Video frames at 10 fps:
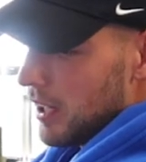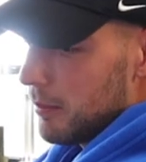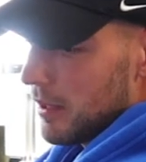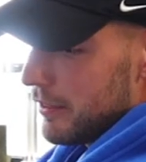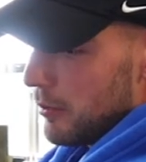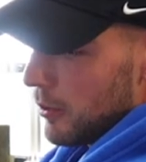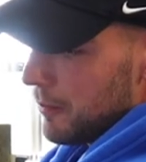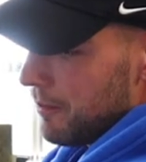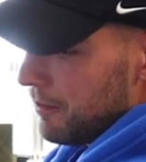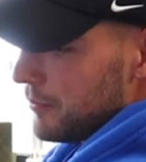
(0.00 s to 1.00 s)
Unbelievable.
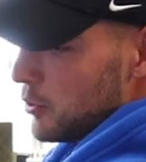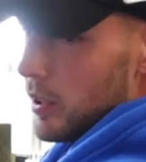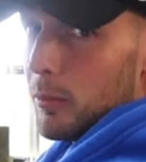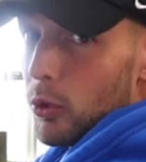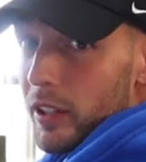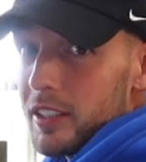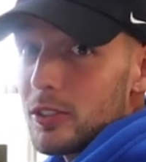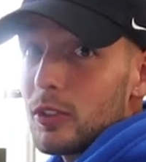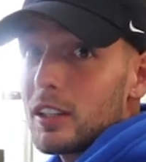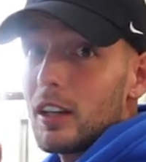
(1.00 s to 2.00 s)
Do you want any more of
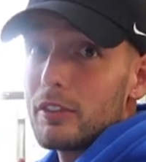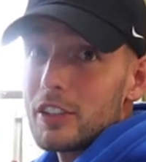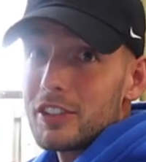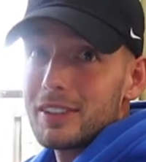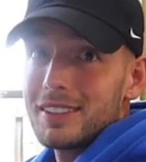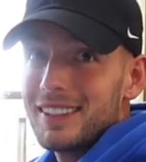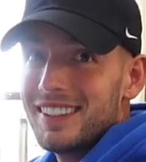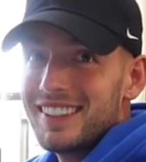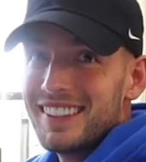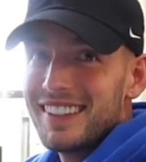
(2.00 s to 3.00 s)
this or can I finish it? No,
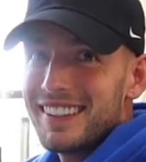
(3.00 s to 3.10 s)
you cannot!